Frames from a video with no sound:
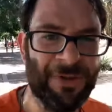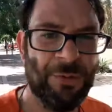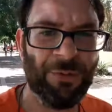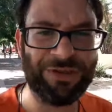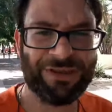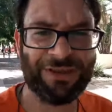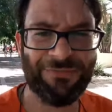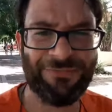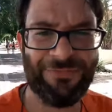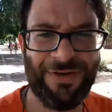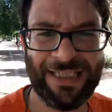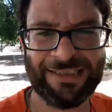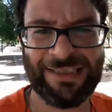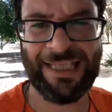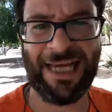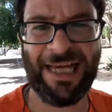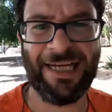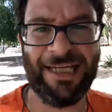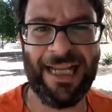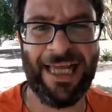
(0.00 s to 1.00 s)
was the fact
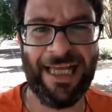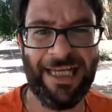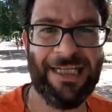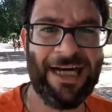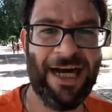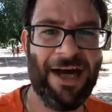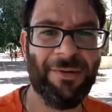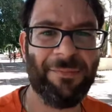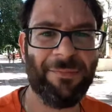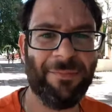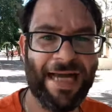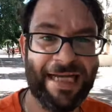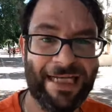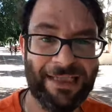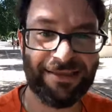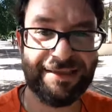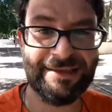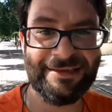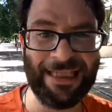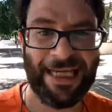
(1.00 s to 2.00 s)
that I
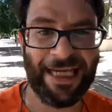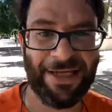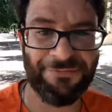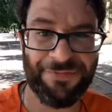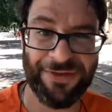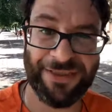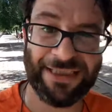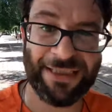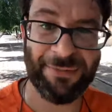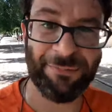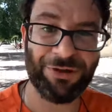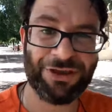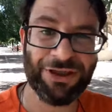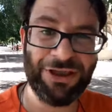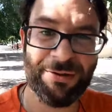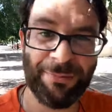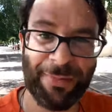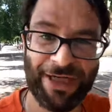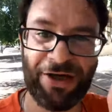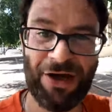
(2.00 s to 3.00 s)
got to save 15%
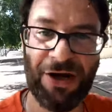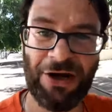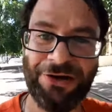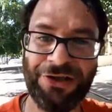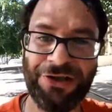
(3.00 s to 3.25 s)
of my car